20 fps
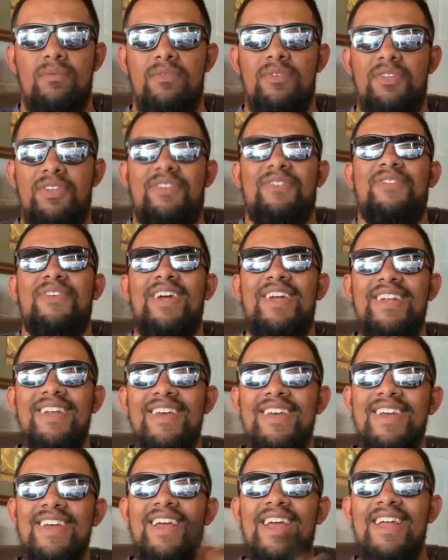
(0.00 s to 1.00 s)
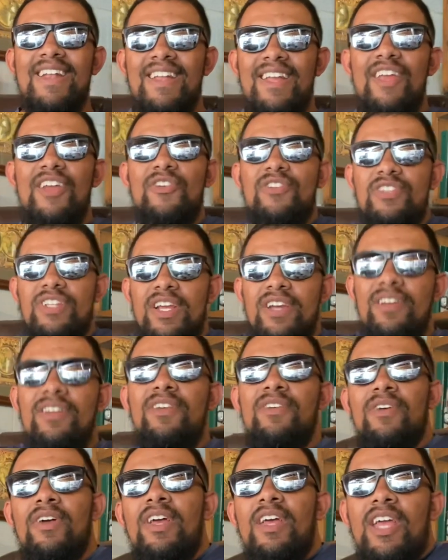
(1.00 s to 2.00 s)
Right? And he'll tell
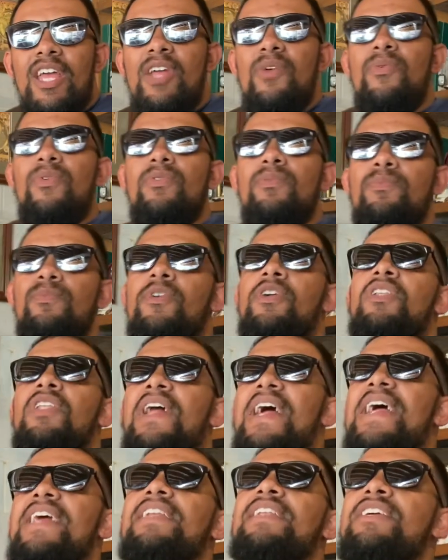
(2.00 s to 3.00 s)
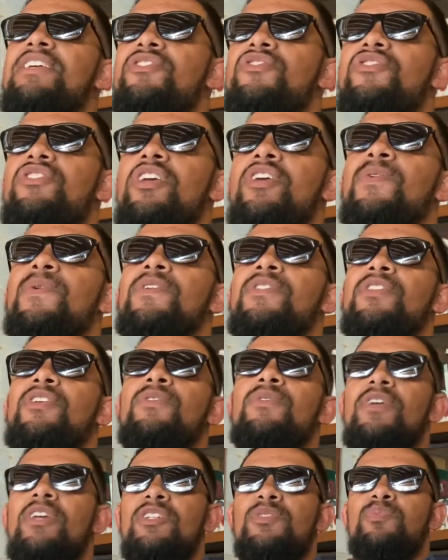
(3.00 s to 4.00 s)
you. He will gladly share with you
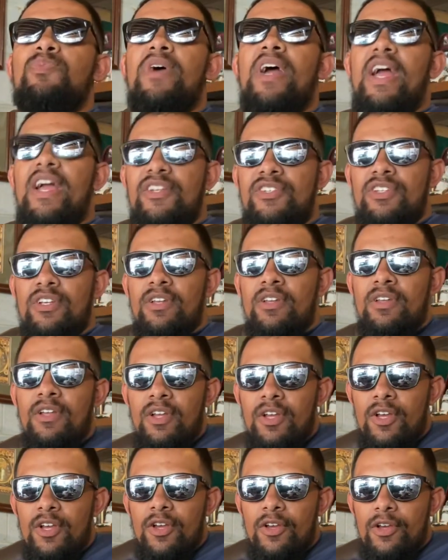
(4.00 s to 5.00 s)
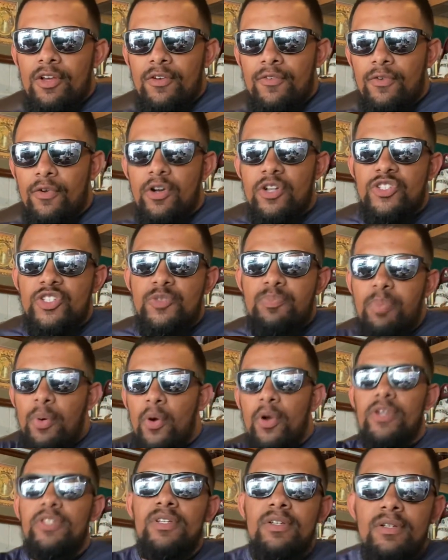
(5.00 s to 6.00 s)
his passion for a
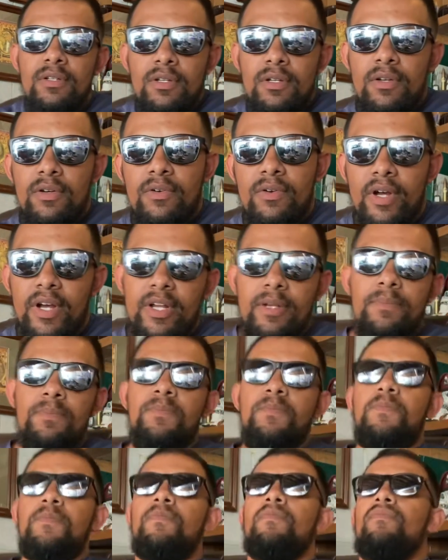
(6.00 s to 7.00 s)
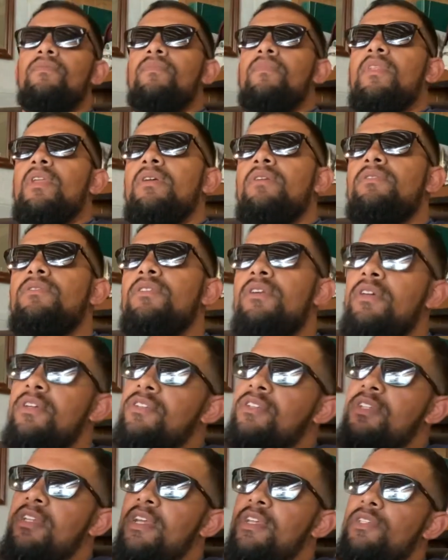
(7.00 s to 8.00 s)
sport, right? So there's
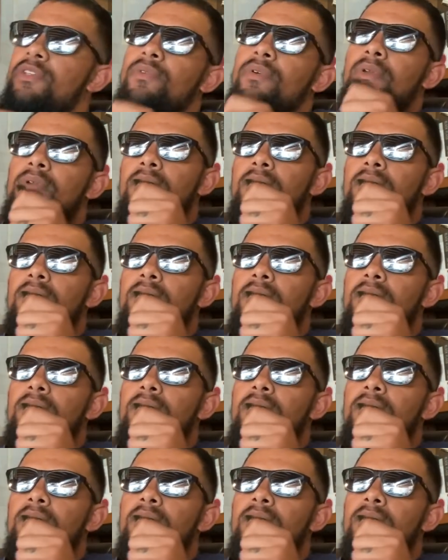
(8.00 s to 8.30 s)
an easy one.